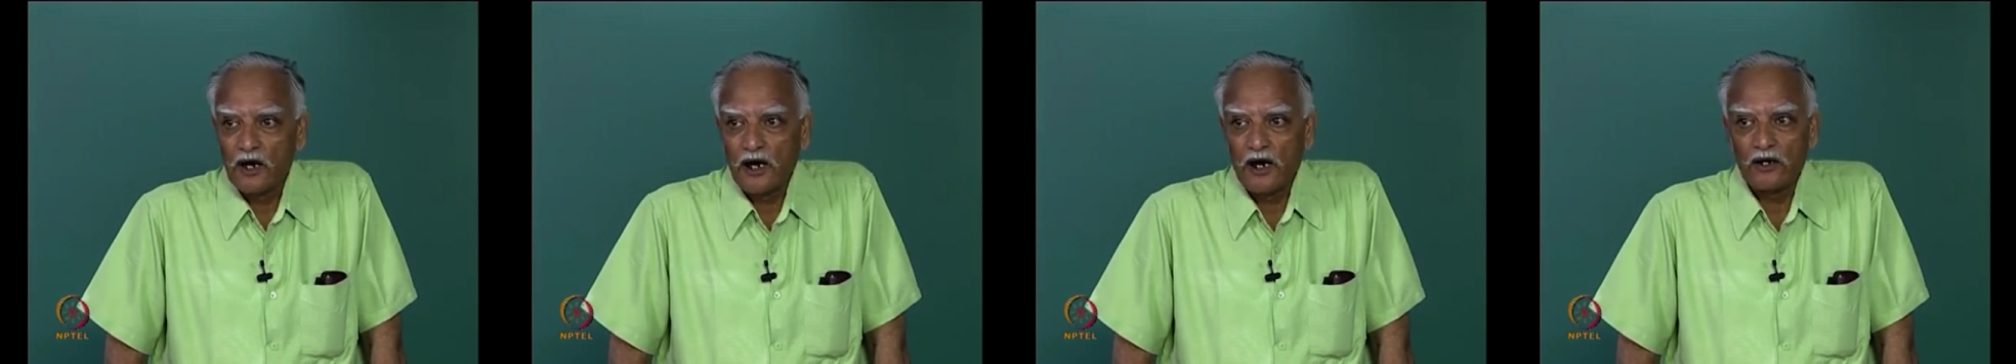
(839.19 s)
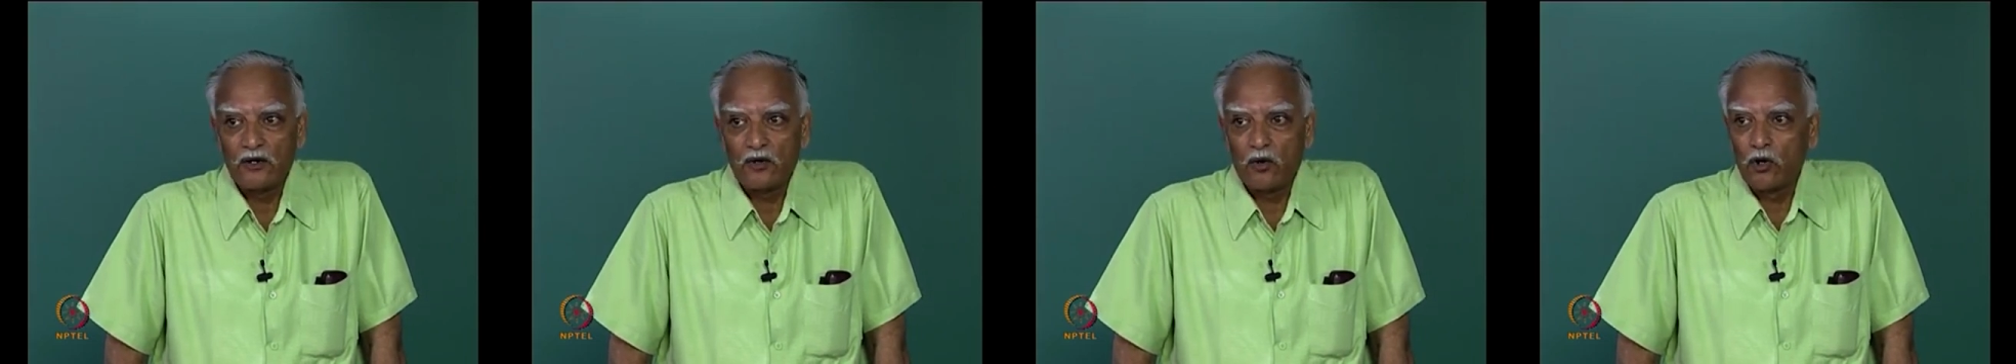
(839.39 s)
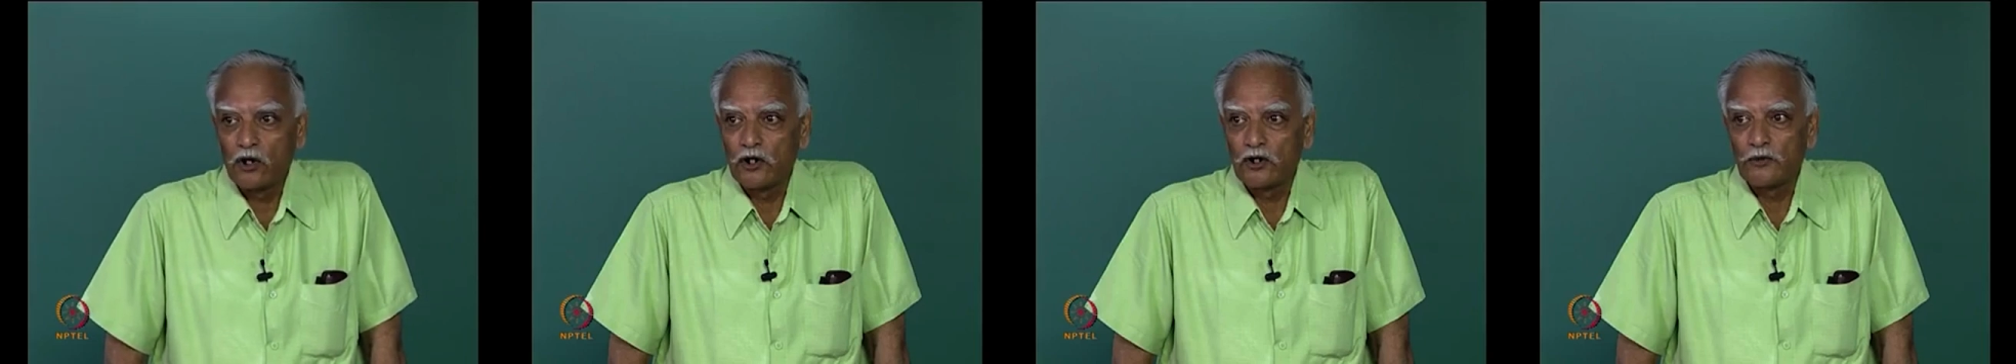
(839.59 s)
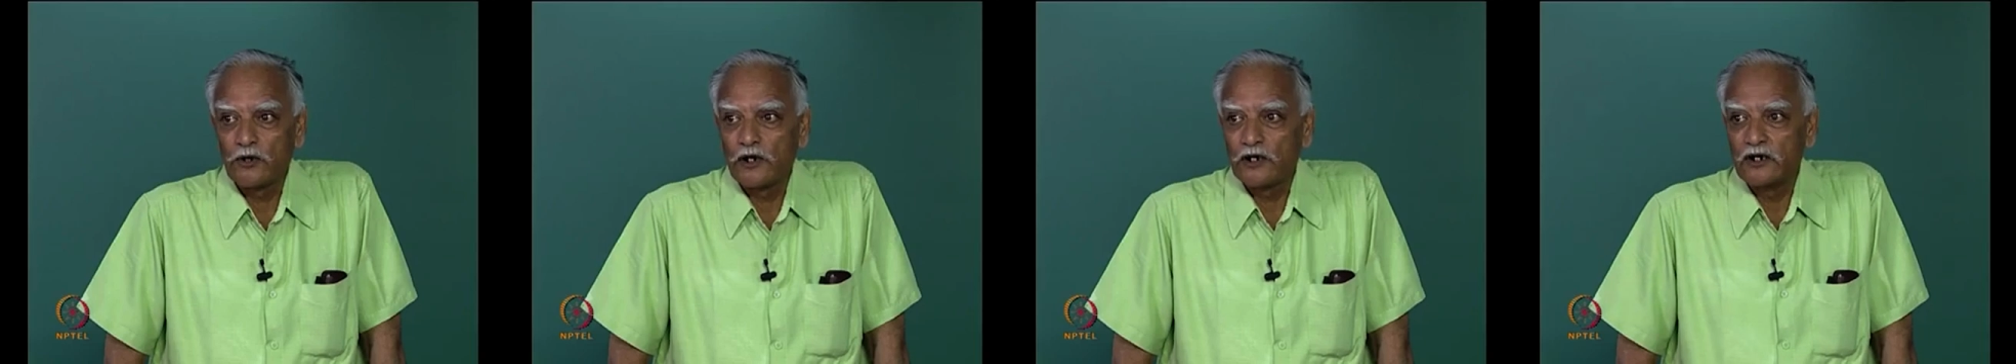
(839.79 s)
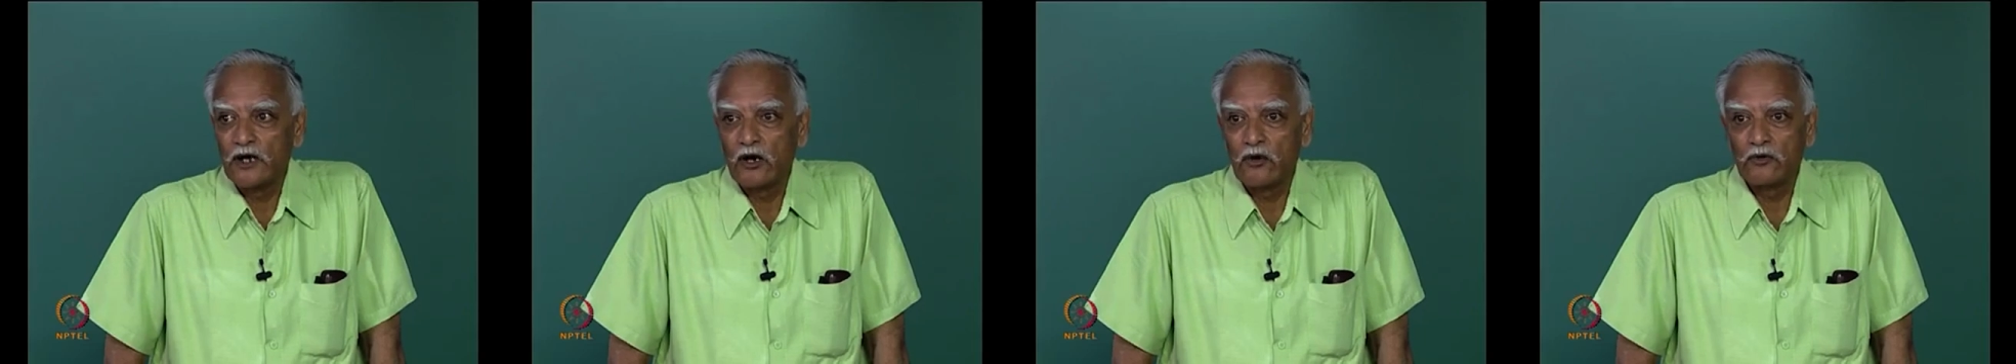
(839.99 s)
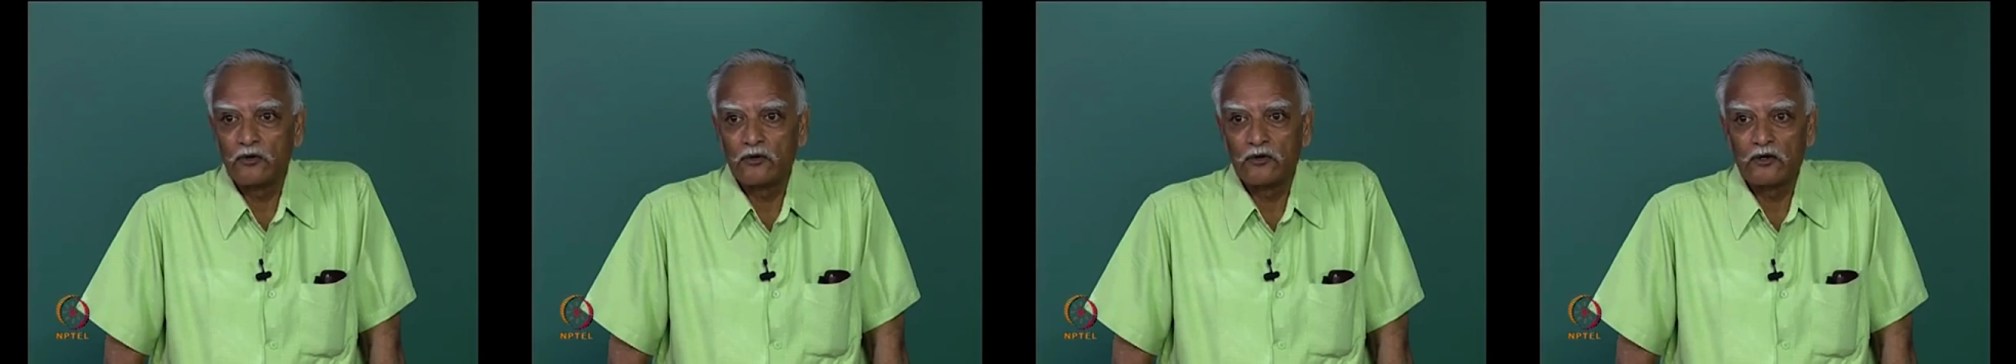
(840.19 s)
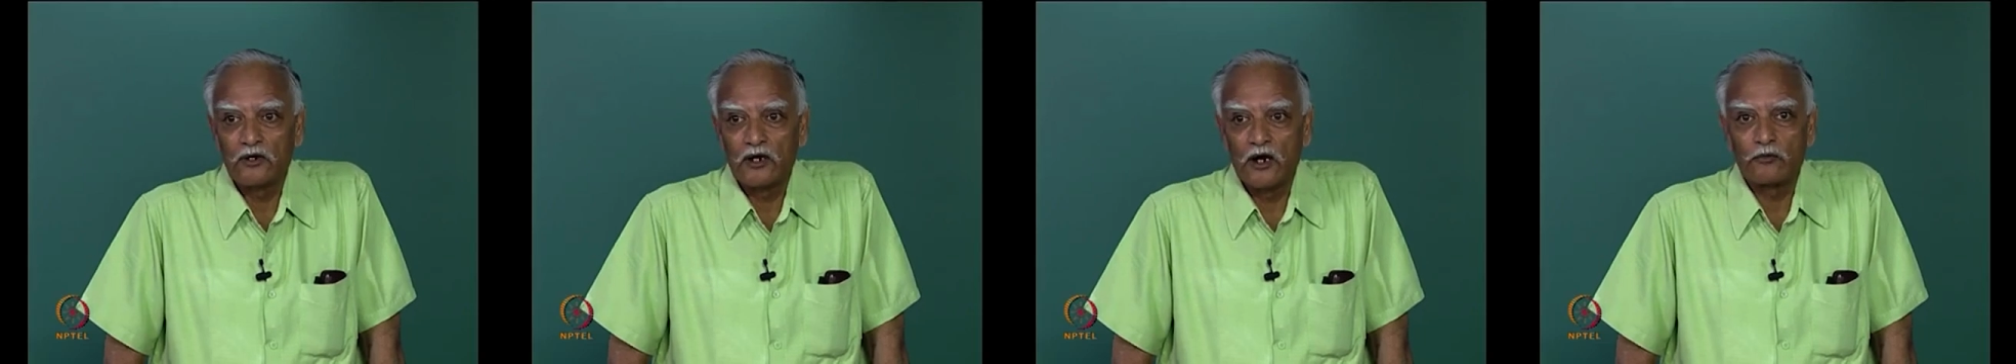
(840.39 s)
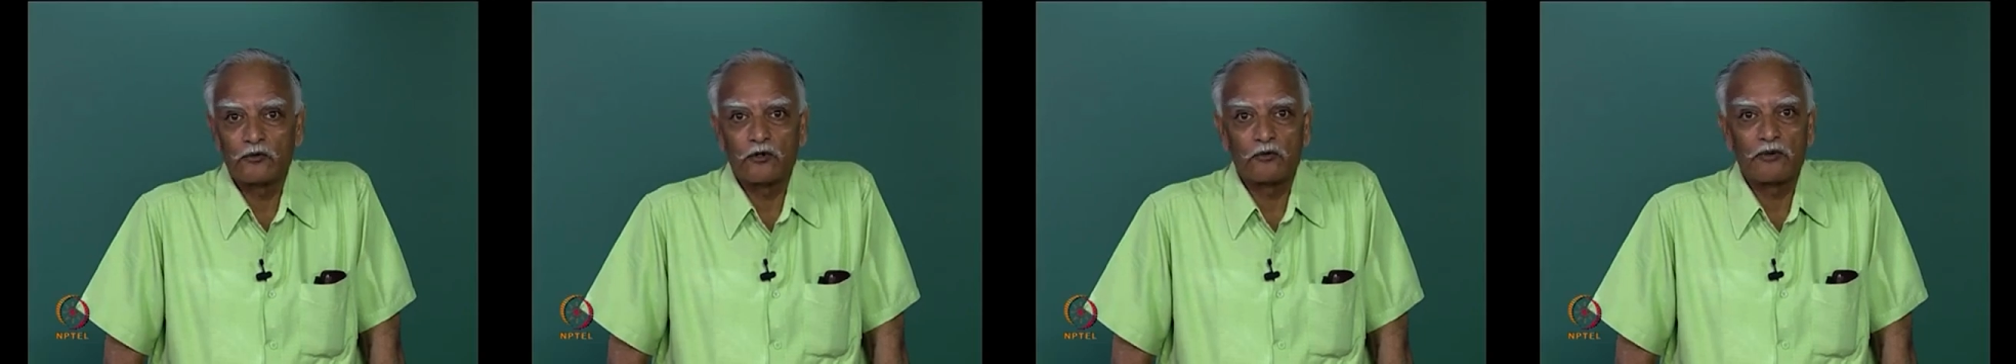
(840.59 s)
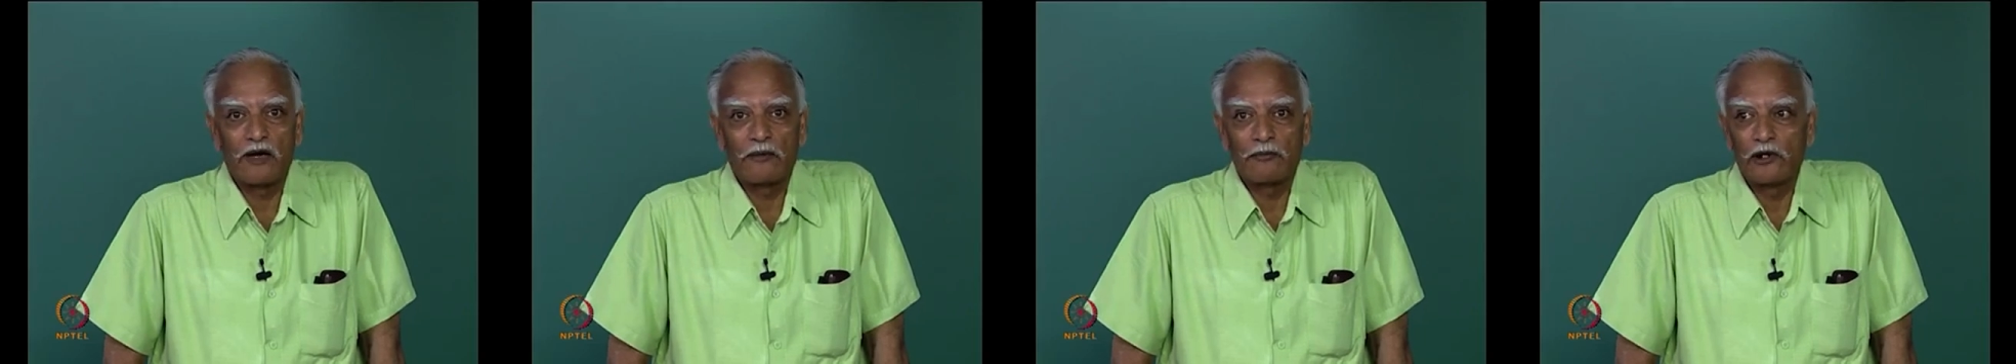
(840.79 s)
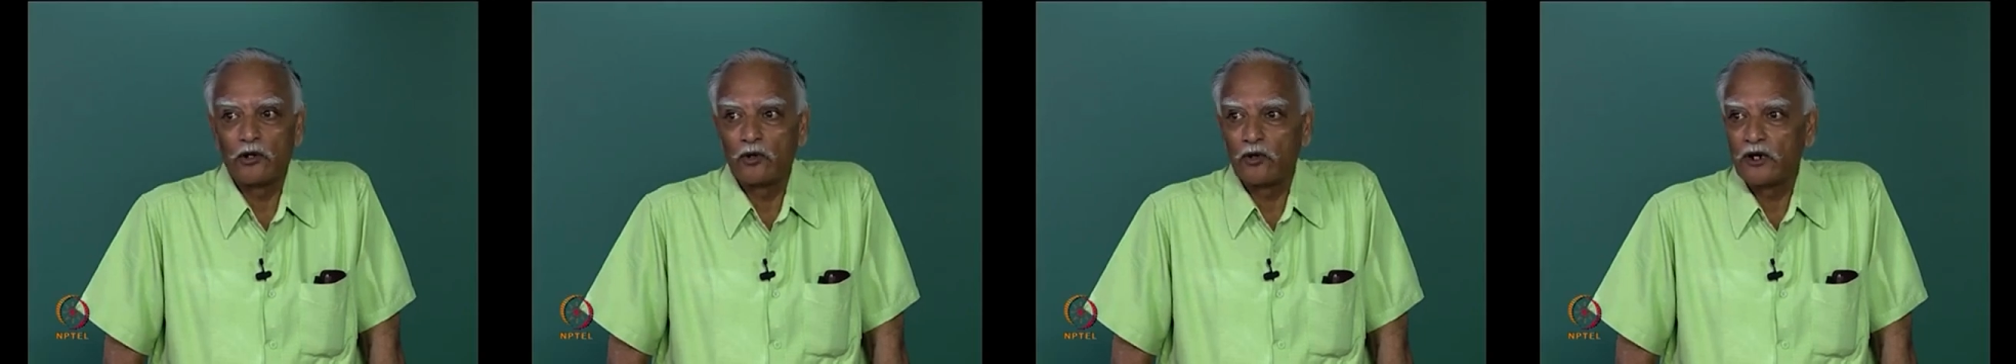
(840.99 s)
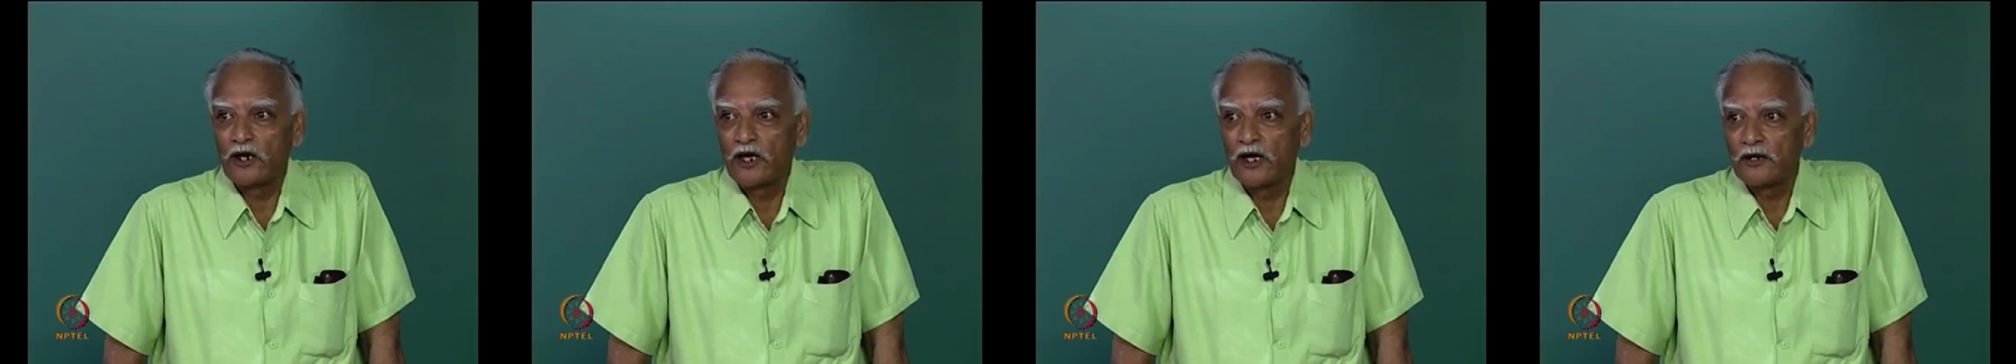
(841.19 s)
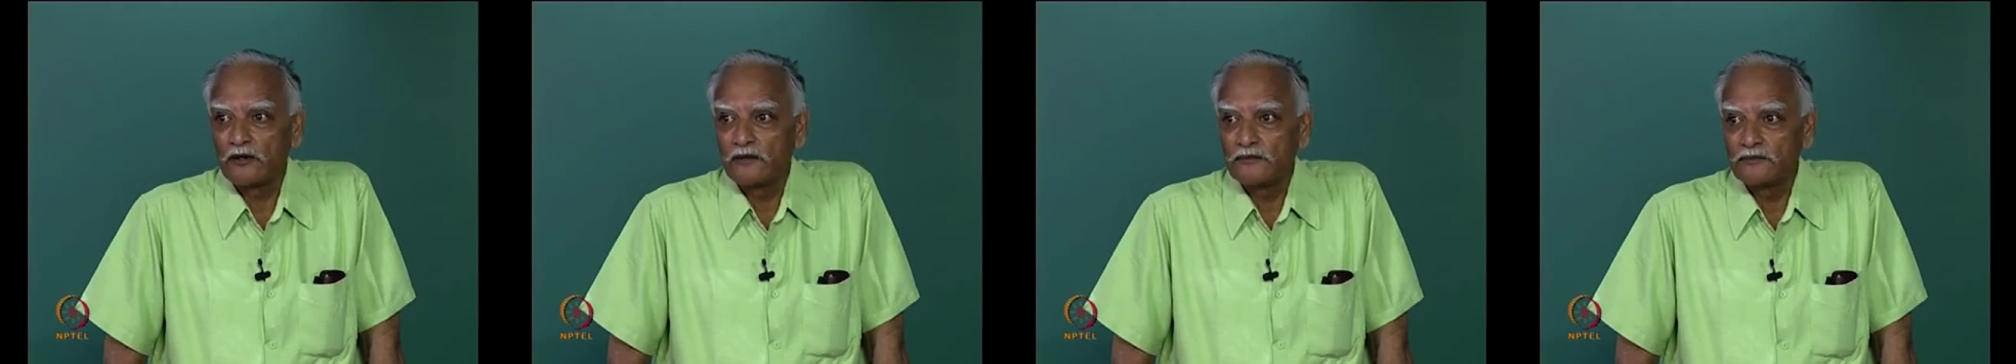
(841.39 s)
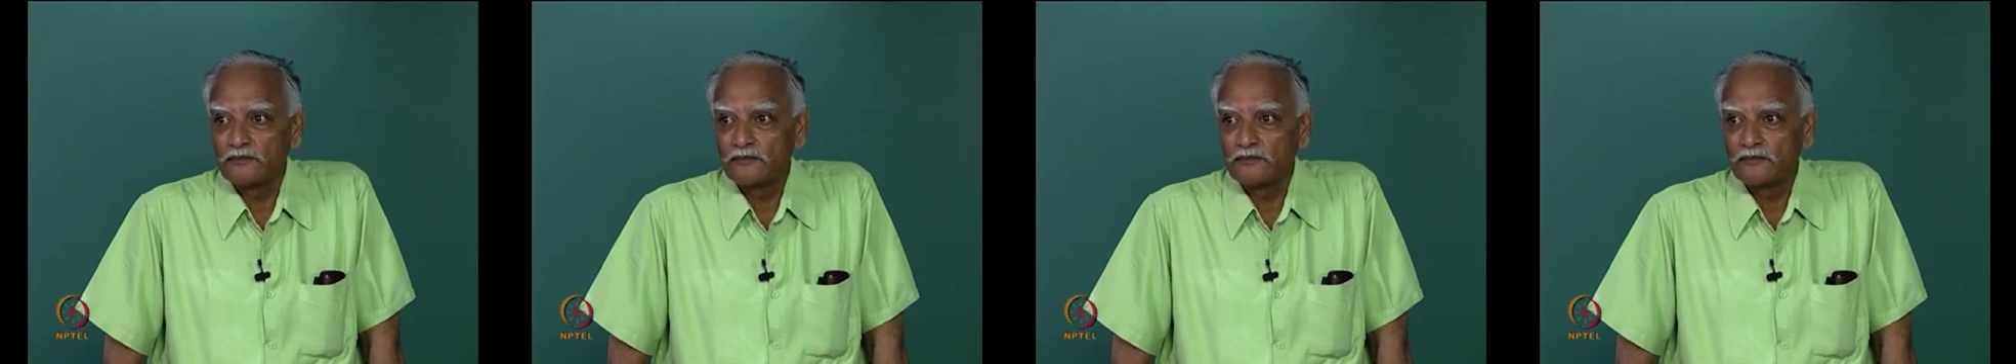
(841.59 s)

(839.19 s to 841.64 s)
and all the way down up to Babylonia,